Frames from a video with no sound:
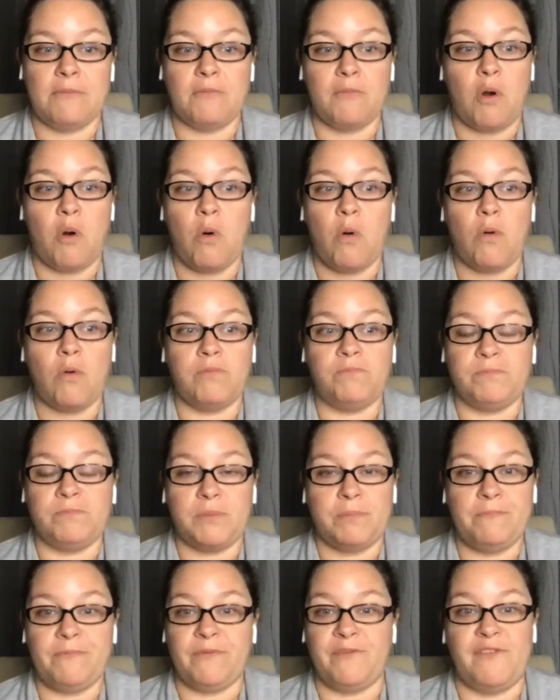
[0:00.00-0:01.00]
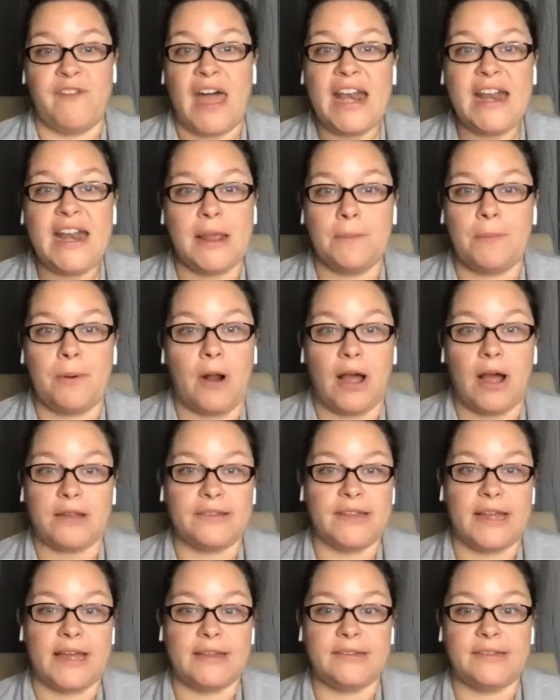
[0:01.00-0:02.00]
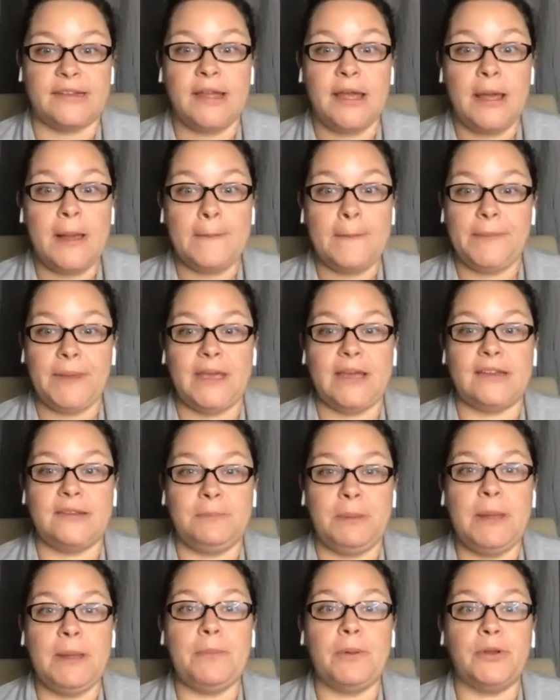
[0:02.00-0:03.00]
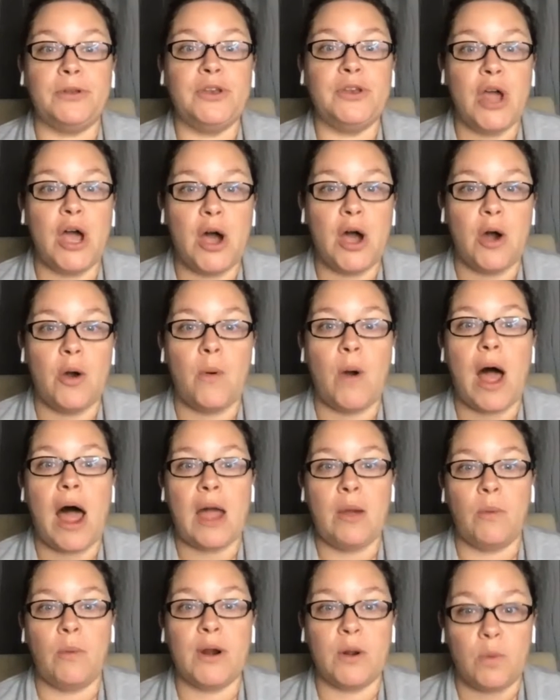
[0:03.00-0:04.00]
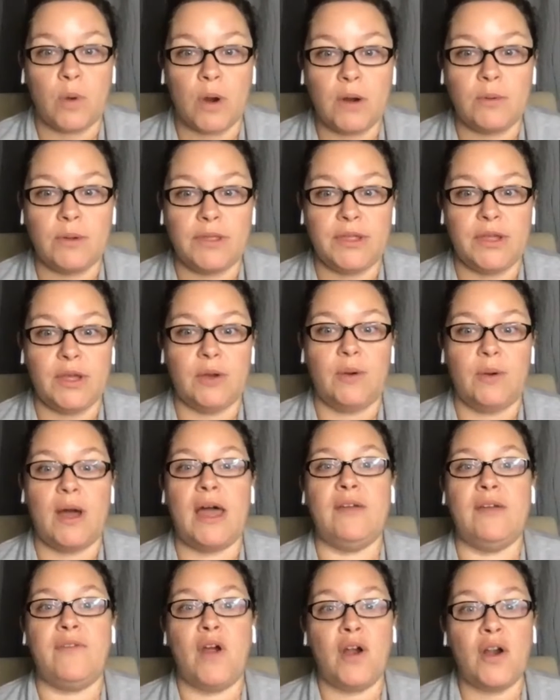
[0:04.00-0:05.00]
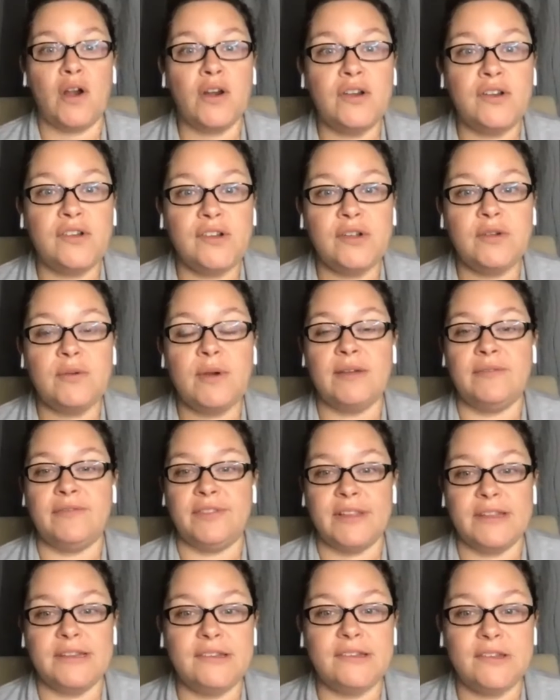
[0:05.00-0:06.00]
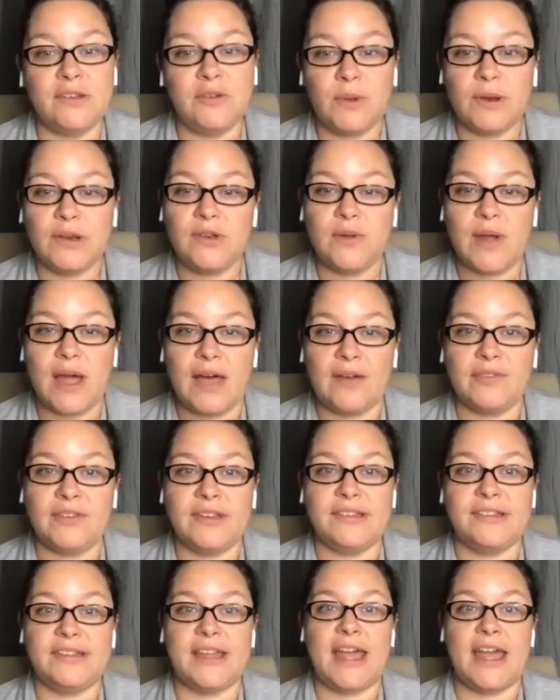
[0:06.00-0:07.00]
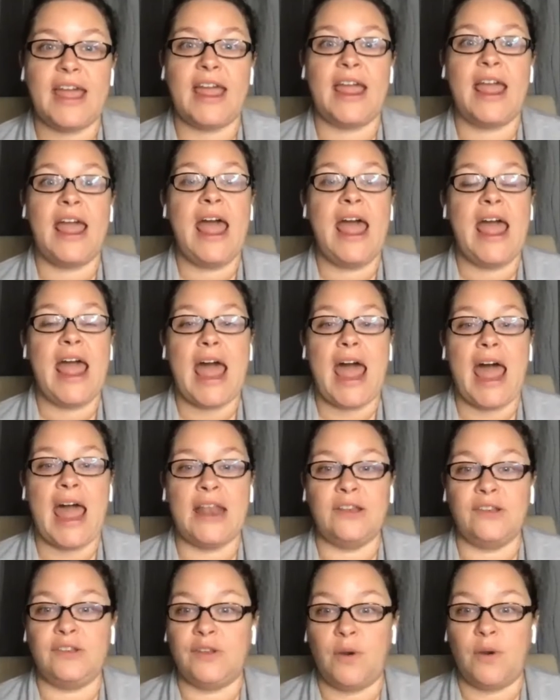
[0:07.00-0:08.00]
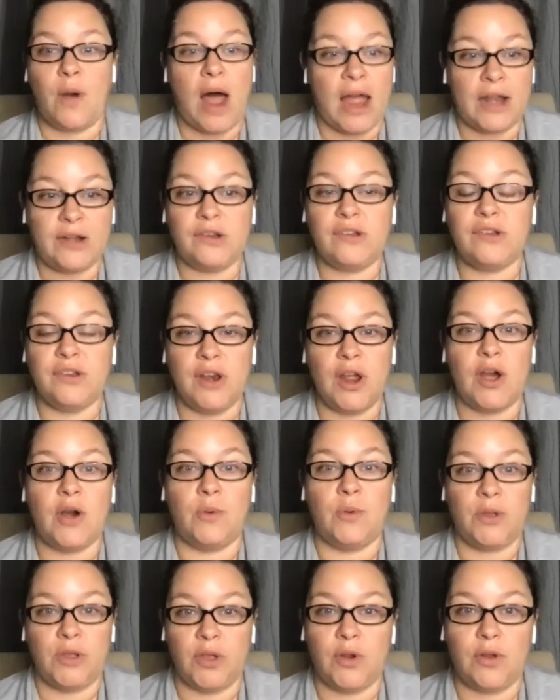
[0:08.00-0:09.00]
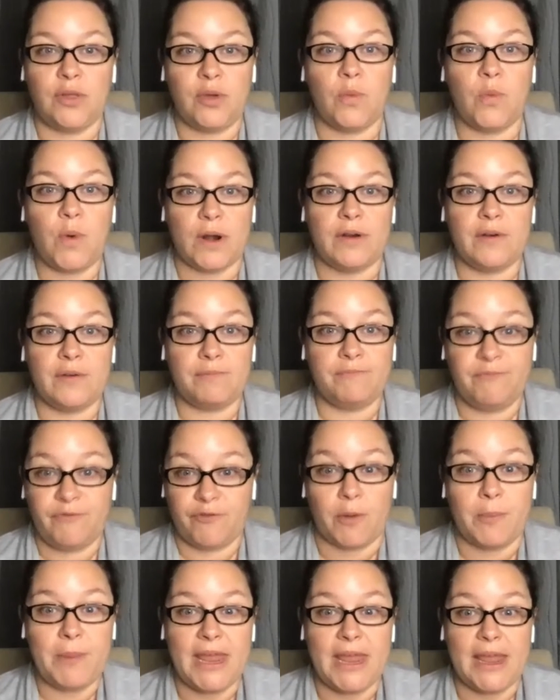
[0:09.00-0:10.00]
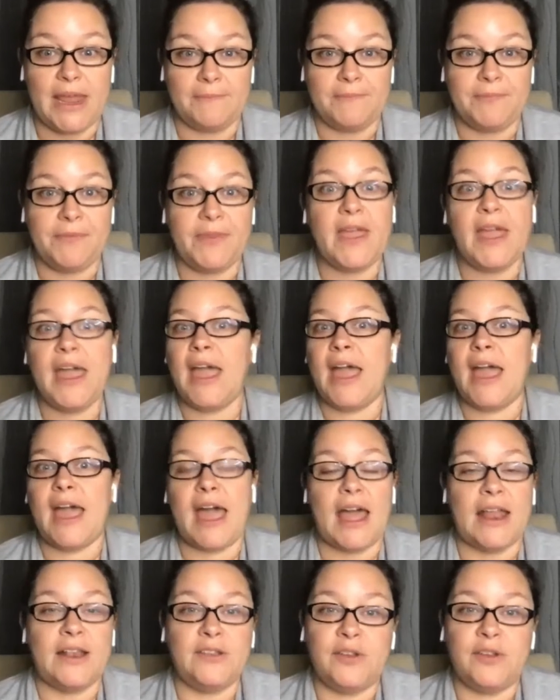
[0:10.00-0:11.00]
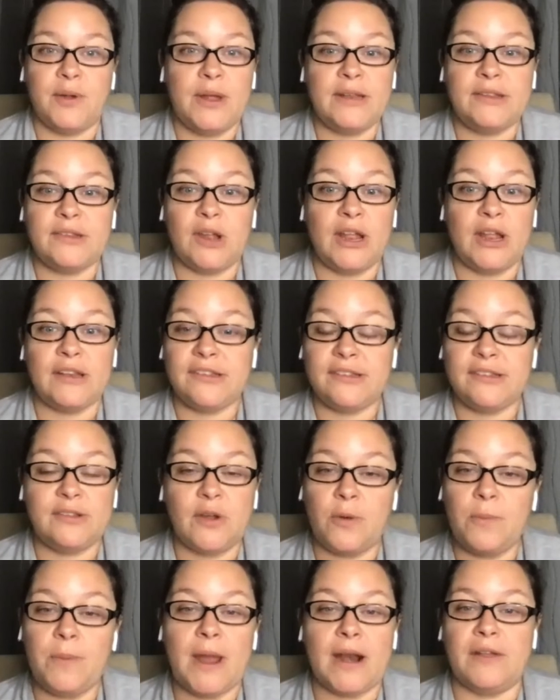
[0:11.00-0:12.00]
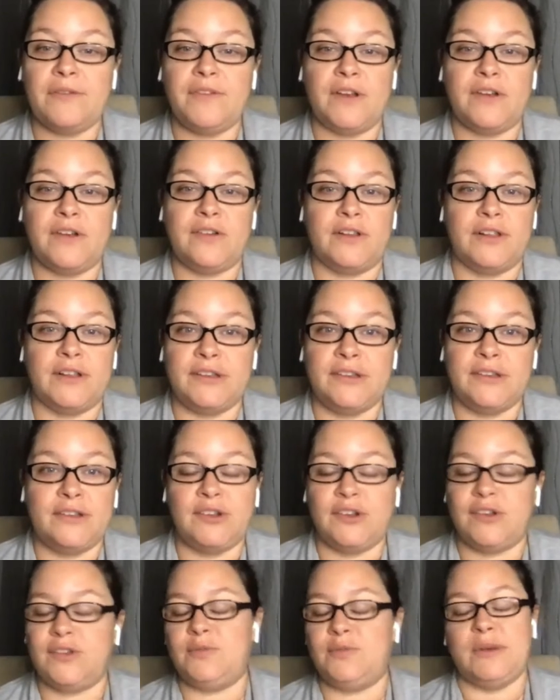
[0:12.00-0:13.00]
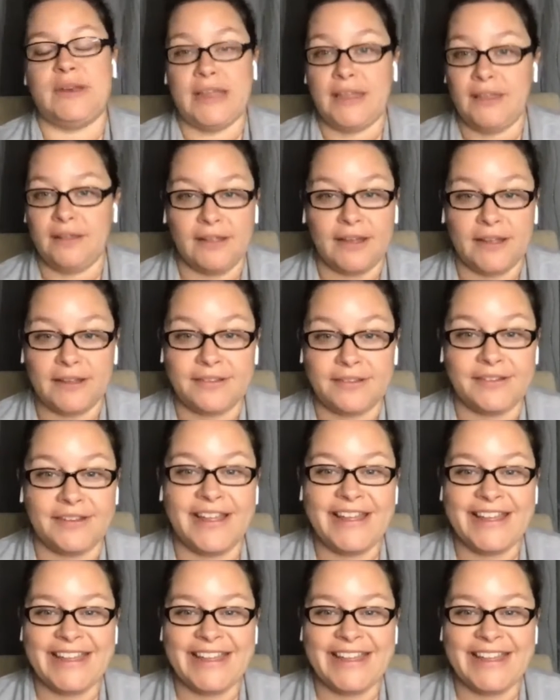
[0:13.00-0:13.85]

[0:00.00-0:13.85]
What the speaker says: whole vetting process, because people know, I want to work with you. I've heard you, I've listened to what you have to say. And so I just know you're the one for me. And so it's so beneficial. It's just ridiculous.